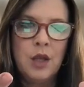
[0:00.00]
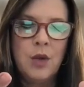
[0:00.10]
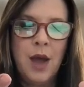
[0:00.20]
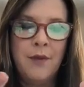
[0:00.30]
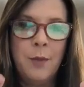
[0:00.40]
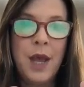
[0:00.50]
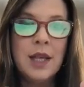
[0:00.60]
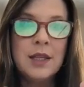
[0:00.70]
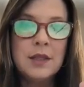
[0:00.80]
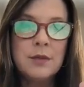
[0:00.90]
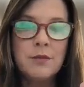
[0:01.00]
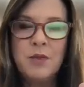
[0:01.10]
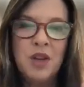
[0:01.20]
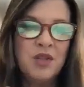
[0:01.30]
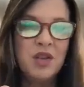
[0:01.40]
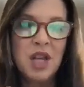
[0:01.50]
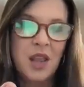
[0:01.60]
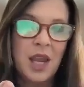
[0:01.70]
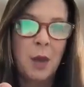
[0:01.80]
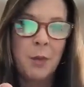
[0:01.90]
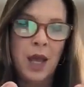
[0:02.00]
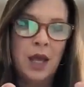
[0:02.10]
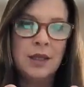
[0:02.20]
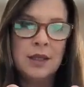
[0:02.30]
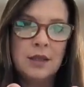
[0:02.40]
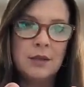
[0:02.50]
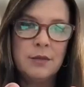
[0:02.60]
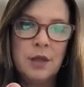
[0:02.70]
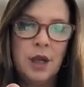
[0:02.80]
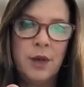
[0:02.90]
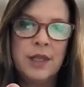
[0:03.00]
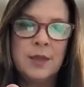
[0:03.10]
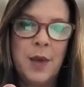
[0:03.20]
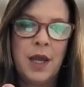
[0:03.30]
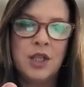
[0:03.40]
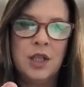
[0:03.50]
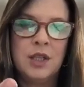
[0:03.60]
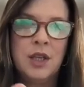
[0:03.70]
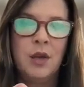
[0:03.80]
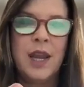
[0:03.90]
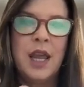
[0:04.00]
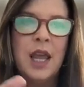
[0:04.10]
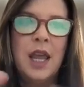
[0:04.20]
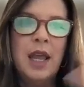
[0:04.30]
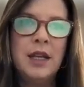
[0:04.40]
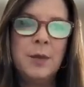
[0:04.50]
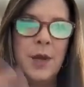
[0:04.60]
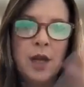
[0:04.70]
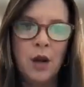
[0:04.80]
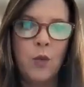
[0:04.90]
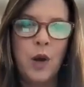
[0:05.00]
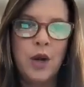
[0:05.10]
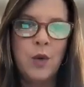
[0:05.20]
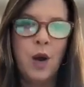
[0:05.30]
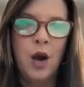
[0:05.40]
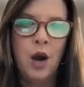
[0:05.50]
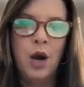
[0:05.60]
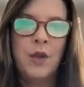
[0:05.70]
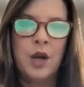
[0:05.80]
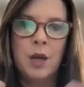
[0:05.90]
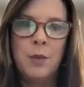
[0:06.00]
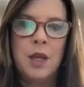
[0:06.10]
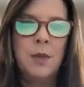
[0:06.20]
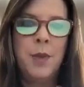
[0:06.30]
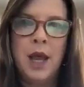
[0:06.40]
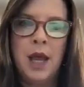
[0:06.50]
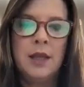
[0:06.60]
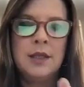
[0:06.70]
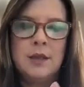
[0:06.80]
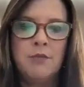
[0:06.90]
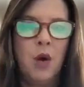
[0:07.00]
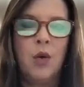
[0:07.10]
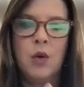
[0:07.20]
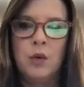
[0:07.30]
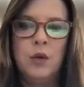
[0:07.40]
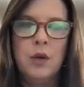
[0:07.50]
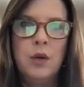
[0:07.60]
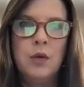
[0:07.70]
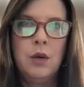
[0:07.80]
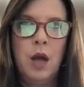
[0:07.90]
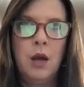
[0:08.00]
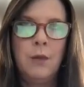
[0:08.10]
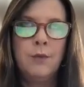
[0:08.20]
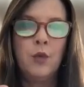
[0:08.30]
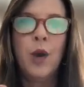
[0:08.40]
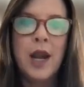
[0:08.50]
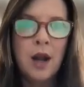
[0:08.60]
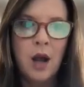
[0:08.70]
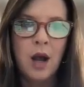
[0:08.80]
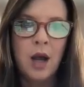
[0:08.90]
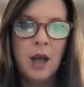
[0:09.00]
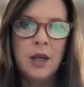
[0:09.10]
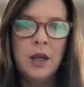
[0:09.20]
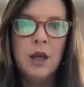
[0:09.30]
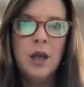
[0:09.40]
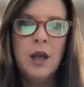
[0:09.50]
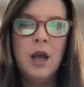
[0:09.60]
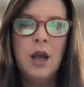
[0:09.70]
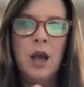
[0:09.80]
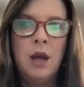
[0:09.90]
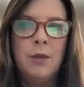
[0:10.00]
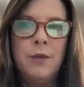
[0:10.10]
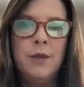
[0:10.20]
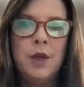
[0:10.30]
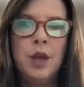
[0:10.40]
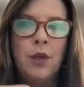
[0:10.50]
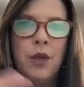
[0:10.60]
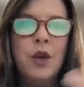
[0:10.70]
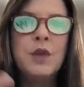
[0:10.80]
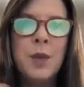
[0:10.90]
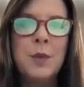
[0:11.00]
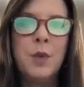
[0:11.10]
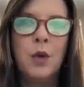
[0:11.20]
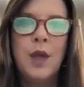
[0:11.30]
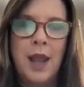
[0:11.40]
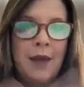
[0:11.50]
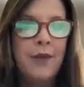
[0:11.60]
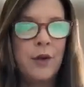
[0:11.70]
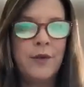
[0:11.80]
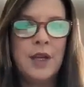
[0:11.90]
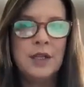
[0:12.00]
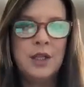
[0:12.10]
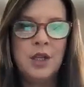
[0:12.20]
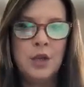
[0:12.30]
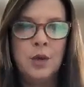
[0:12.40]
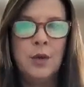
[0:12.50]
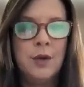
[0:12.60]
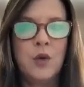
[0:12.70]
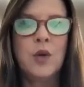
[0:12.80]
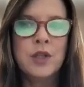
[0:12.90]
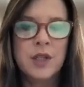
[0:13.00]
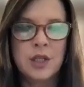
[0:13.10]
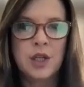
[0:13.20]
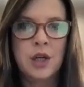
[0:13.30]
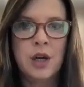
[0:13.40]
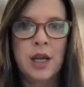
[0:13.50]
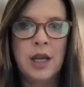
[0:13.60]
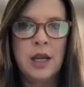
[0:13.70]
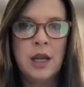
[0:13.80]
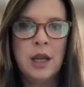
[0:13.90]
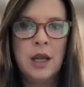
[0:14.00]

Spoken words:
you have a pest, usually like a pest, inspection. So like, depending on where you are, there could be pest, mold, radon, those people that have their fees too. And then of course the attorney.